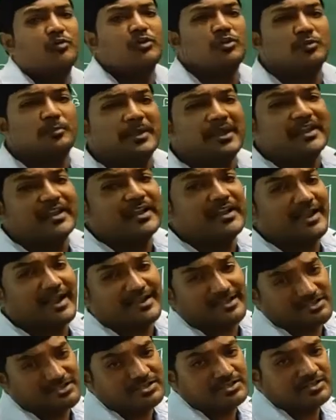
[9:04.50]
do you make a
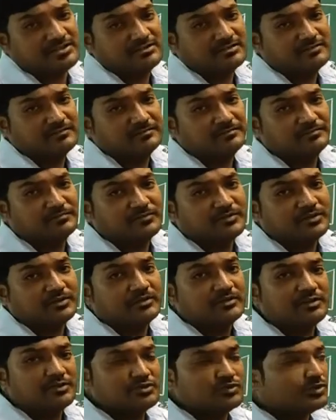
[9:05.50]
kite?
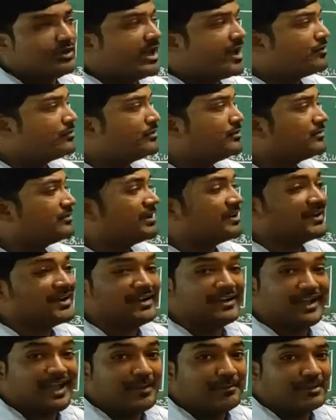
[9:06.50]
You should have
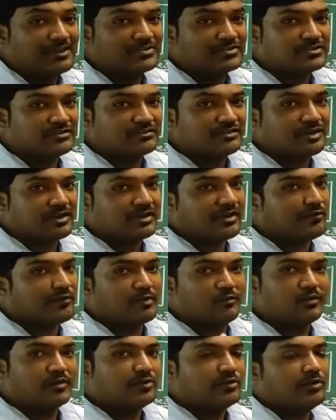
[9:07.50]
certain dimensions, right?
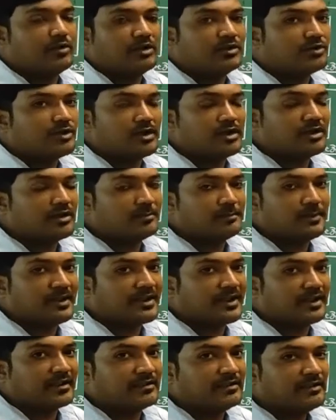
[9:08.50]
However you want, you cannot
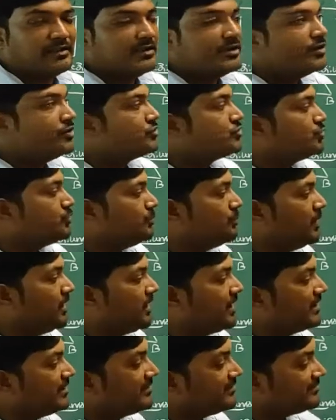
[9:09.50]
make. You should
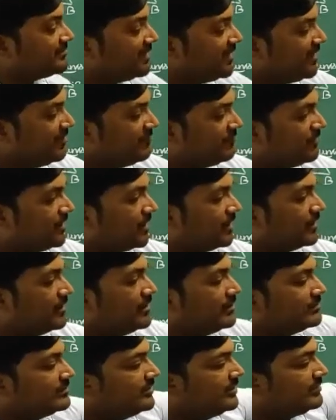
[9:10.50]
make in the same way.
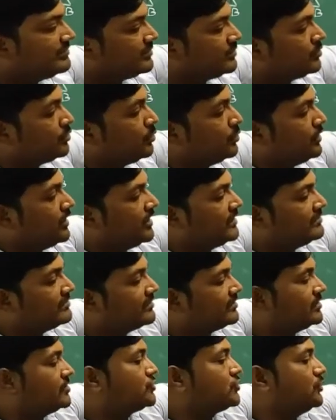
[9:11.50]
This two
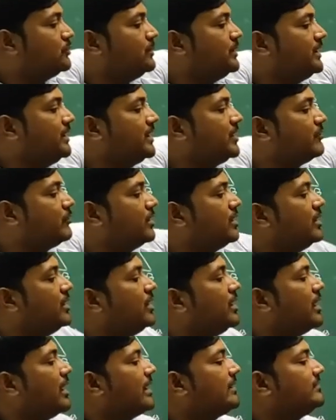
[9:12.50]
lengths should be equal,
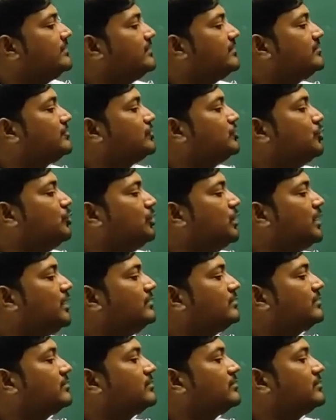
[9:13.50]
and this two
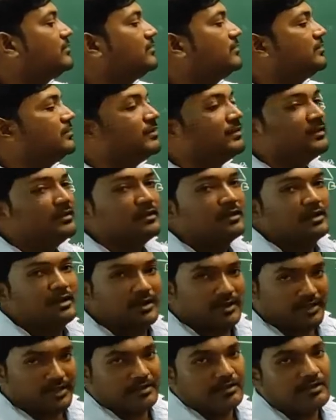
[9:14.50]
lengths,
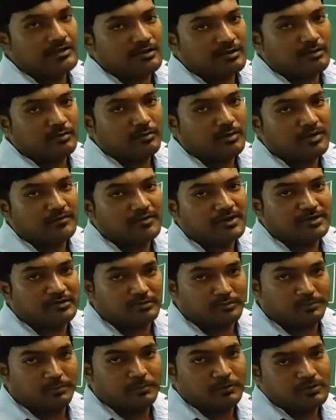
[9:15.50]
whatever
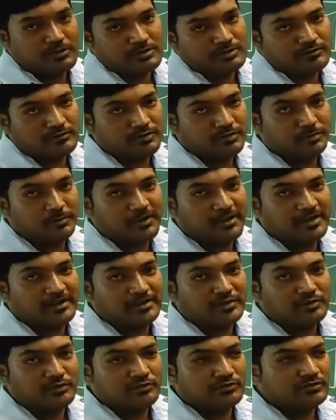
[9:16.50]
you put, you
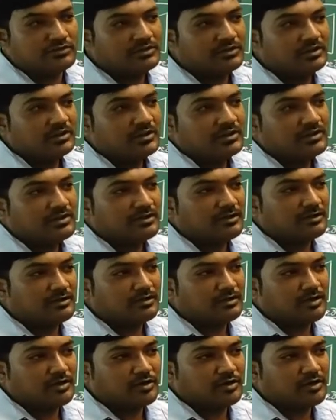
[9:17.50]
might use,
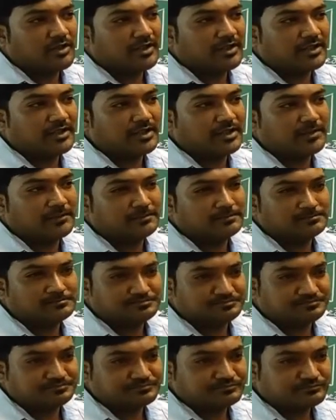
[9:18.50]
like a,